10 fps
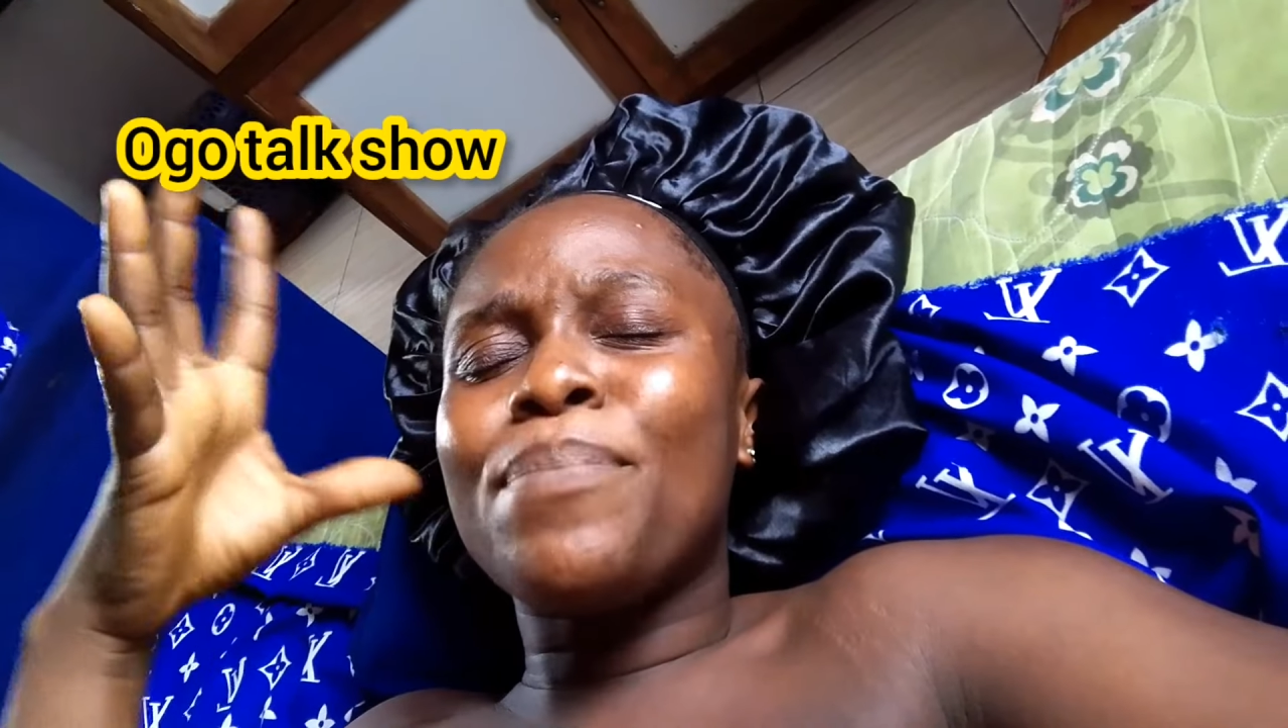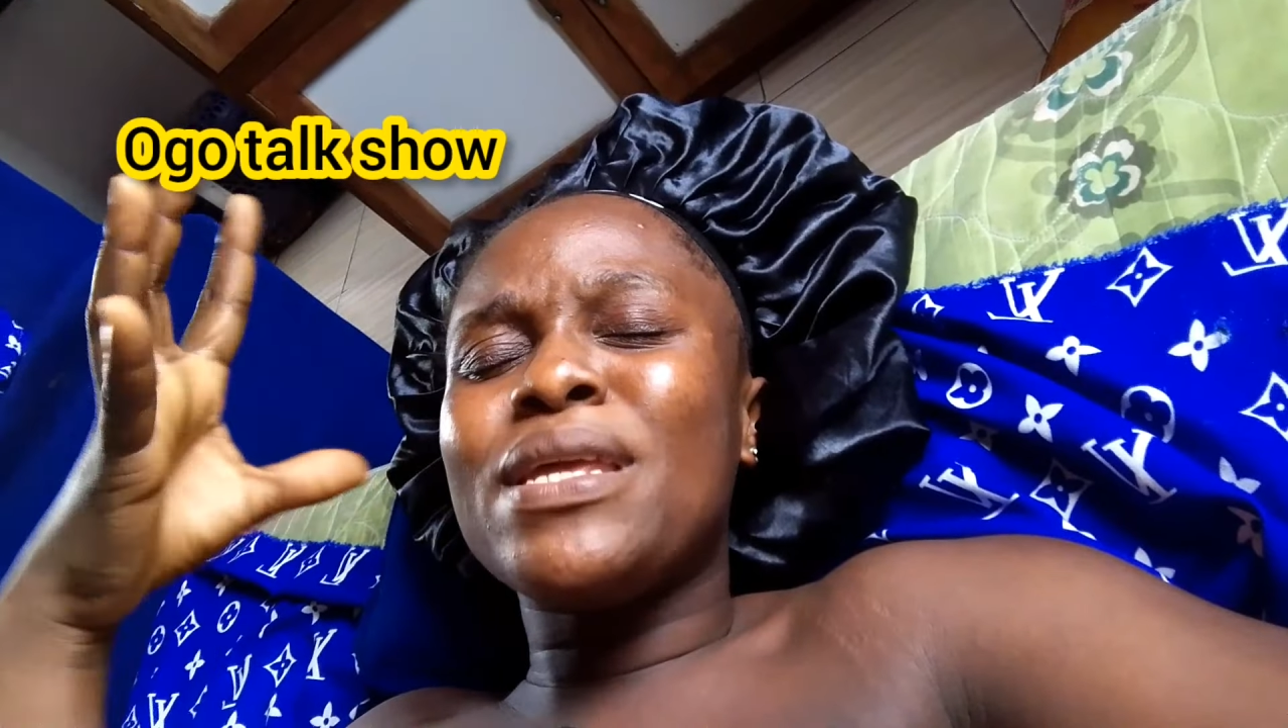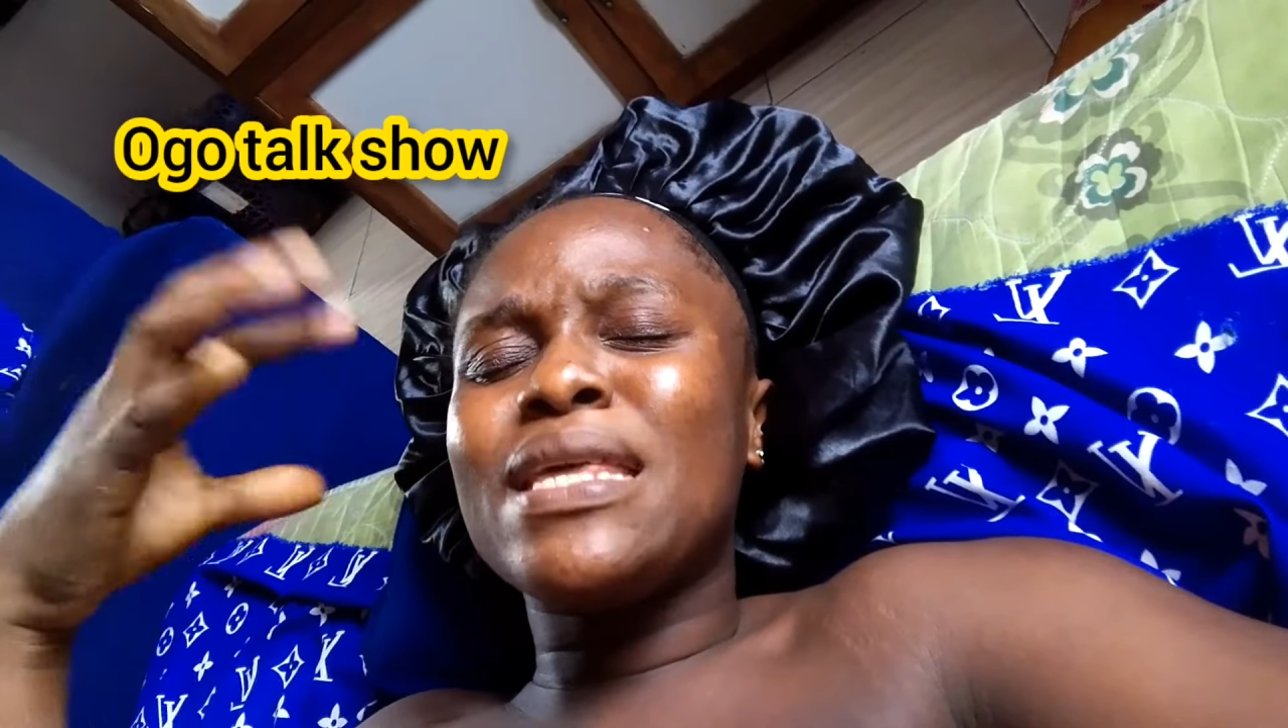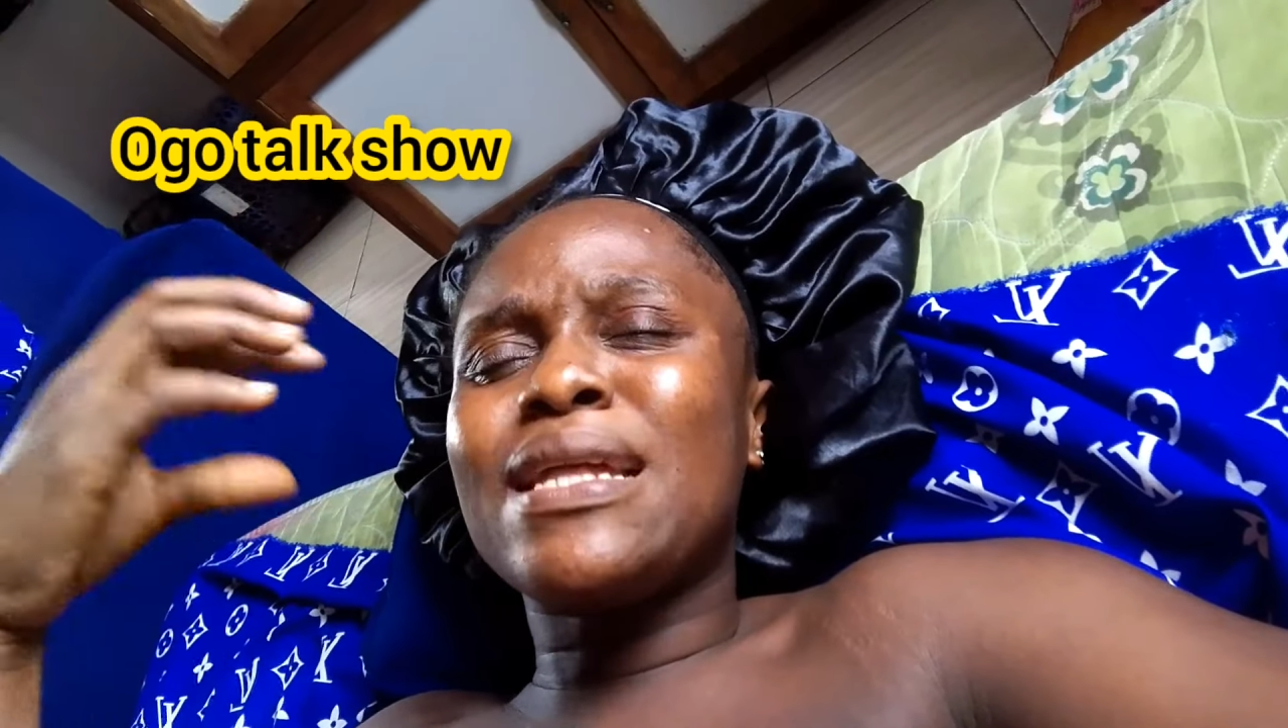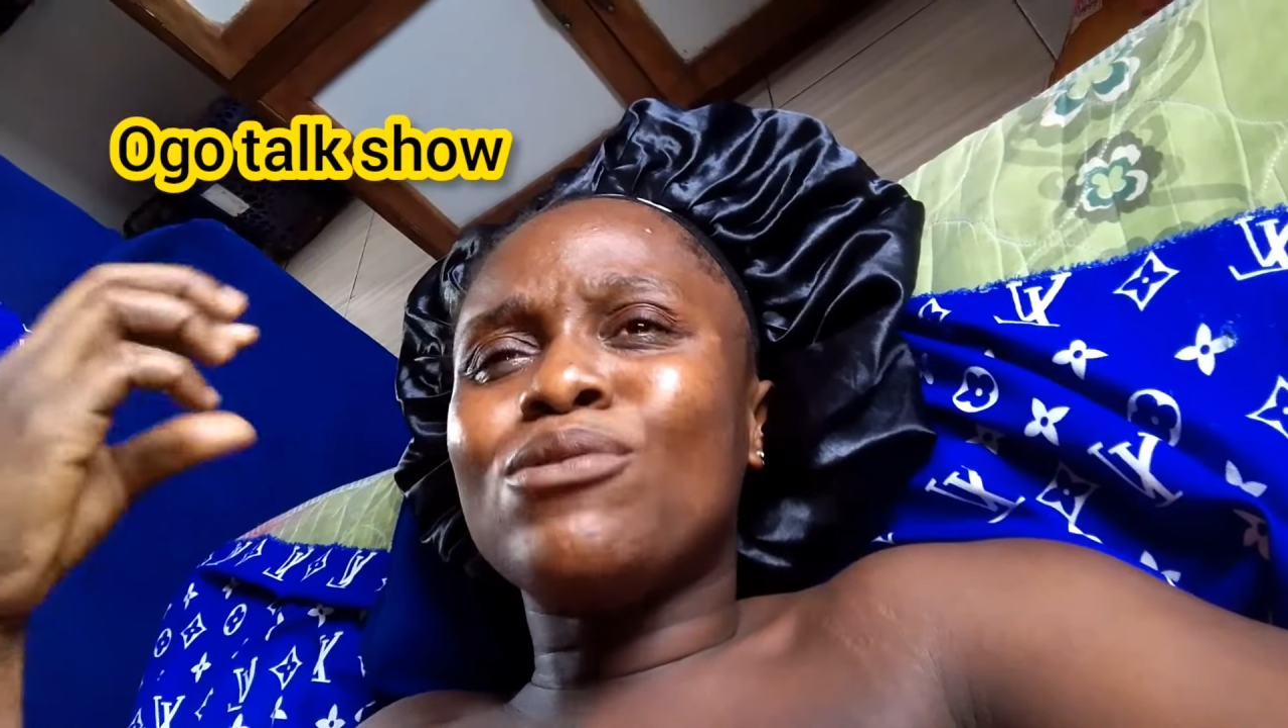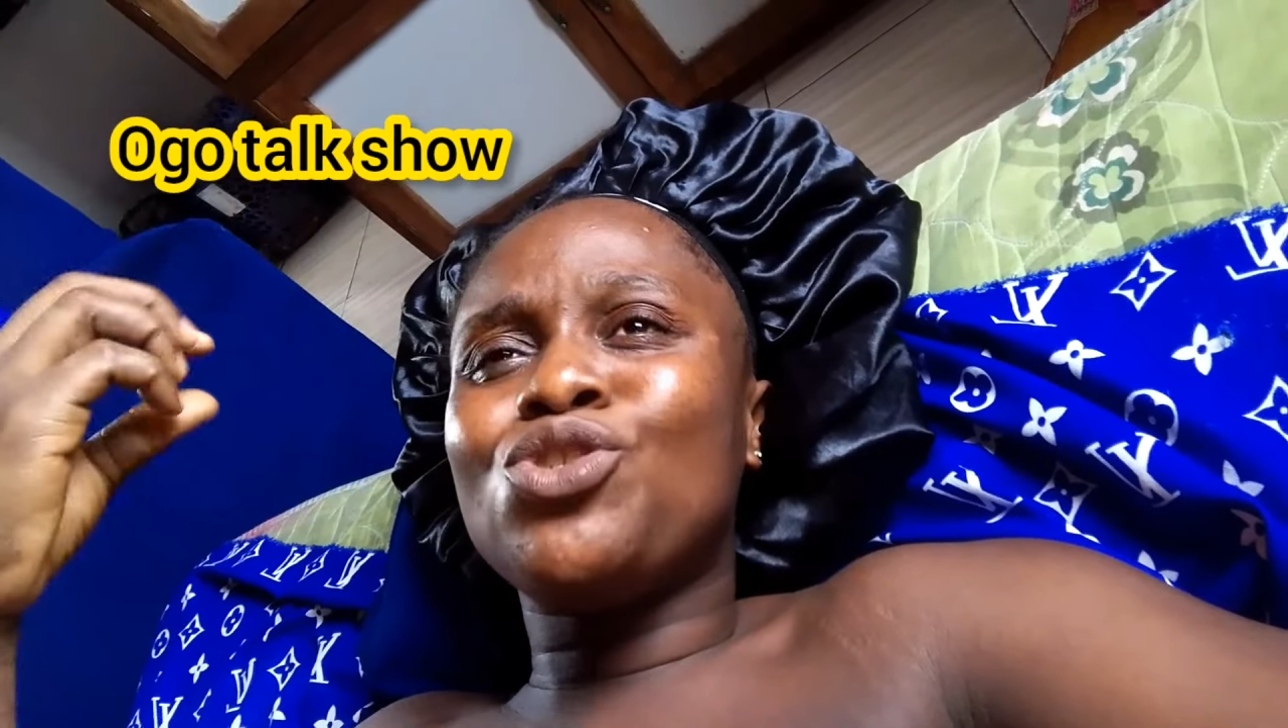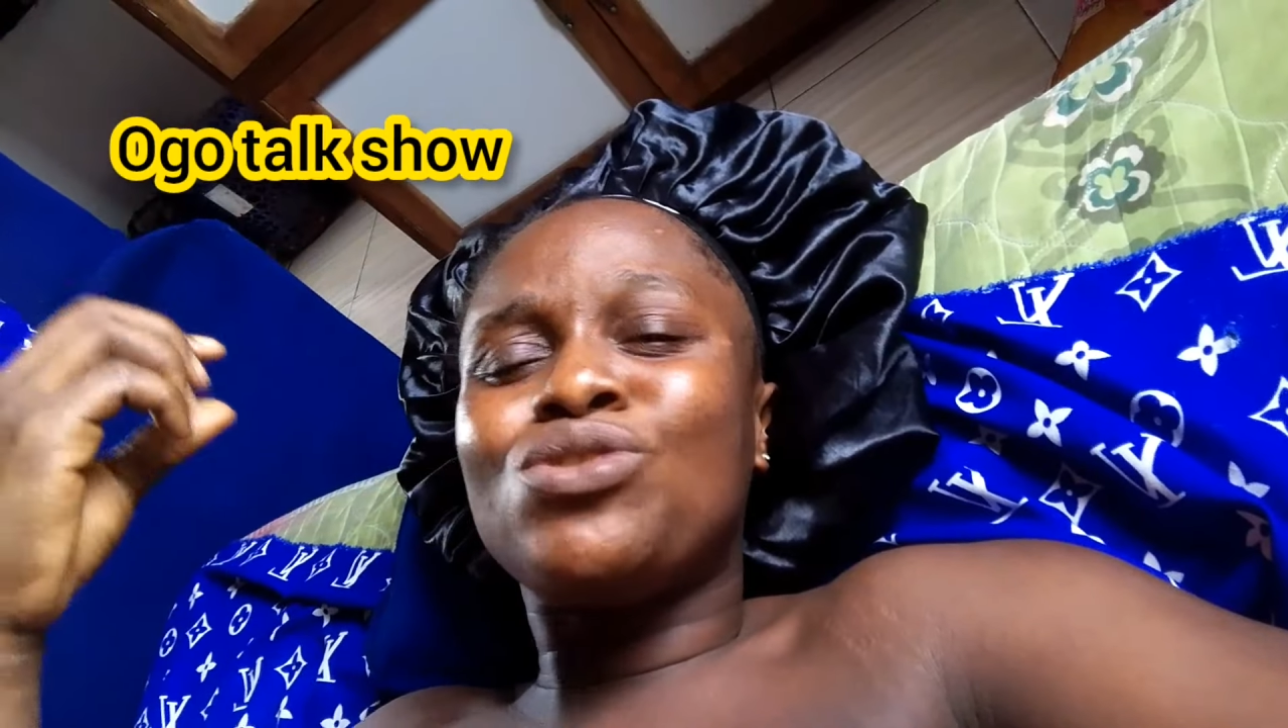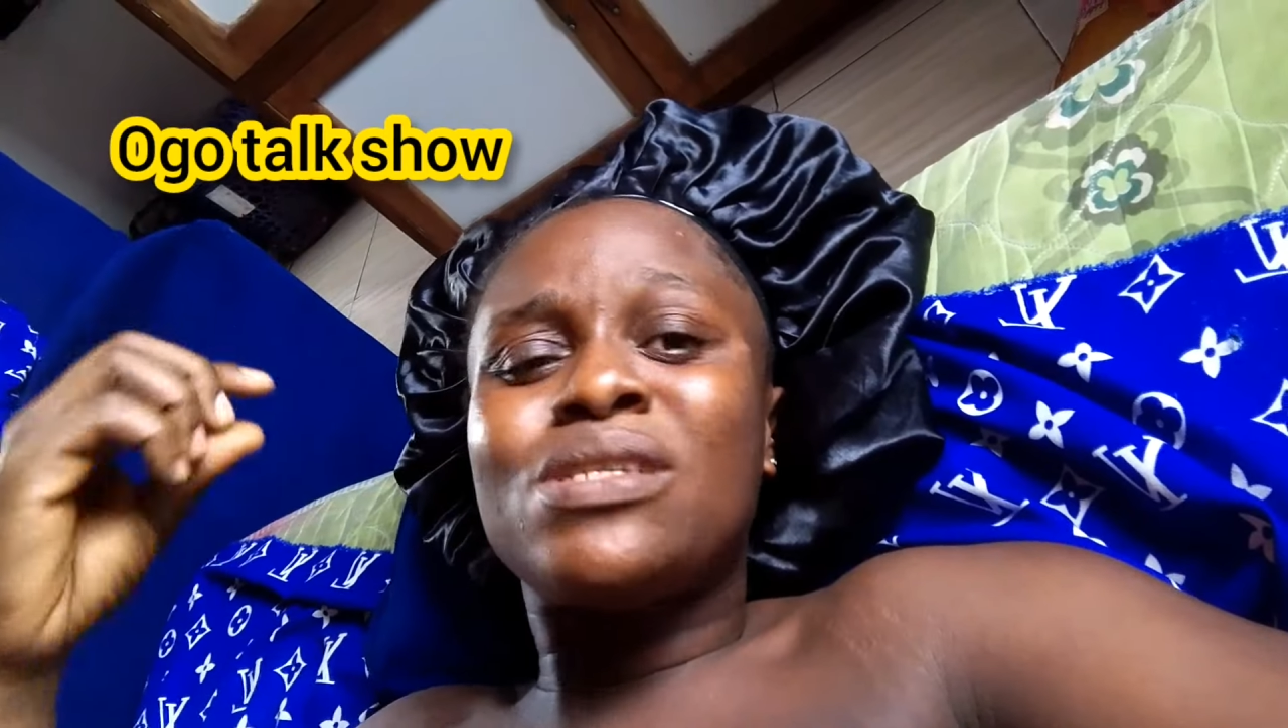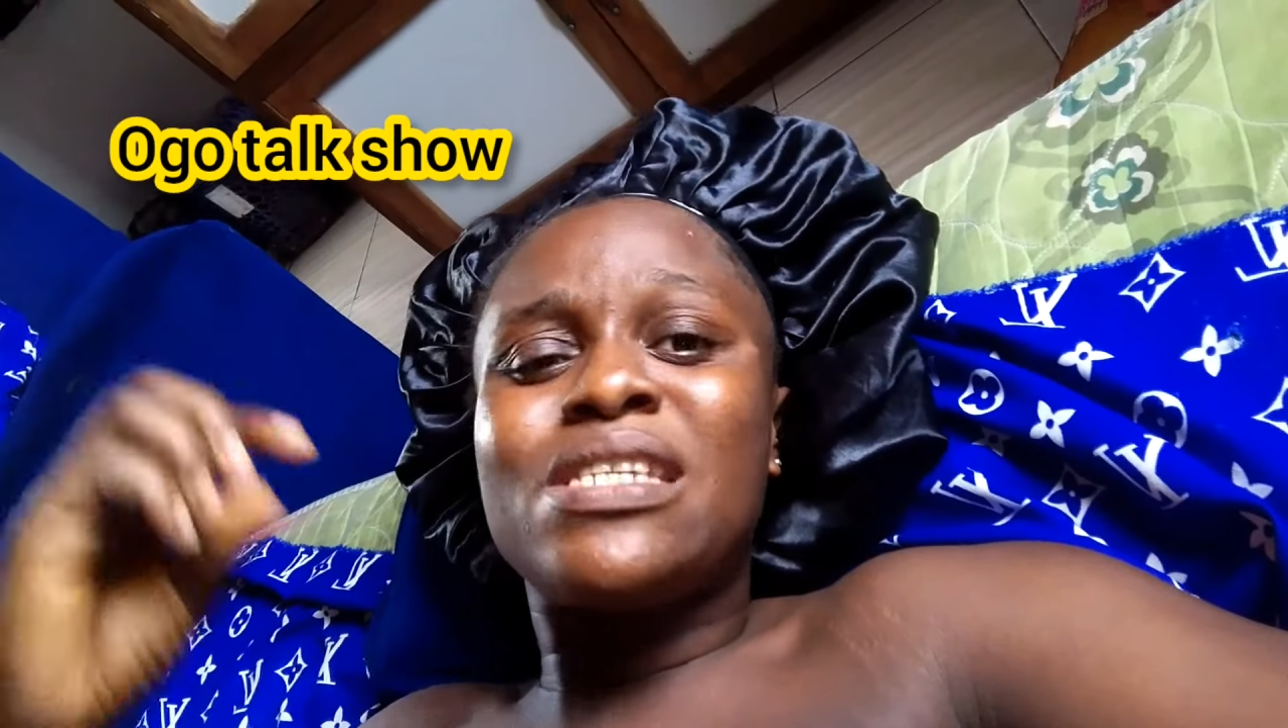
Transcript: bringing out juicy